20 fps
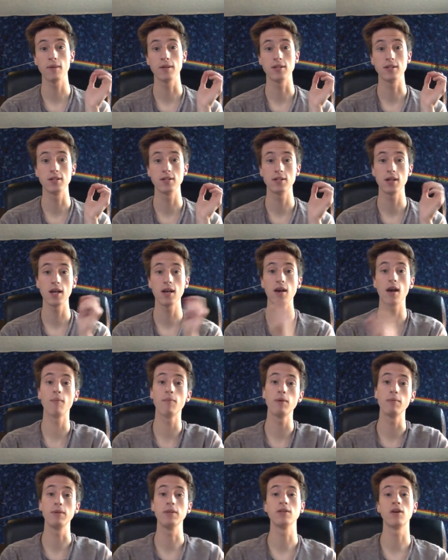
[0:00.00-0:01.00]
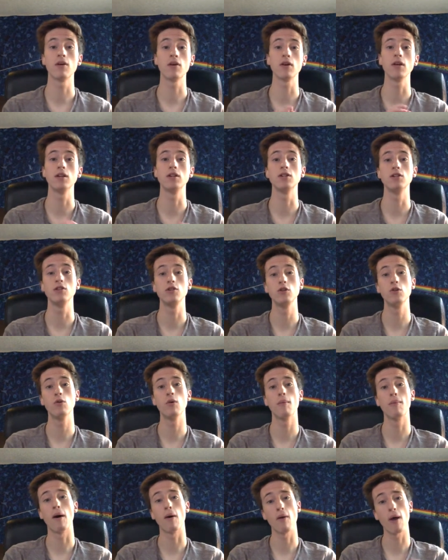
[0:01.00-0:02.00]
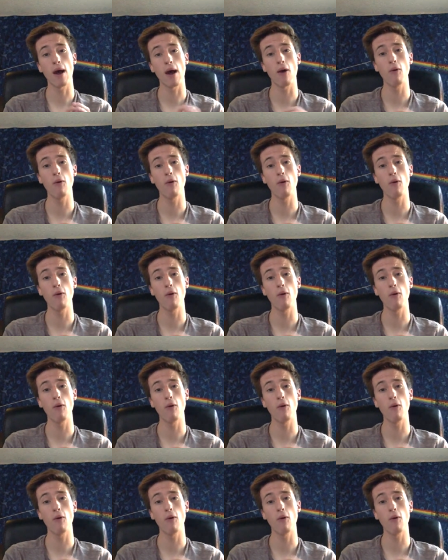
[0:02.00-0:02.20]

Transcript: and today I'm going to be talking to you about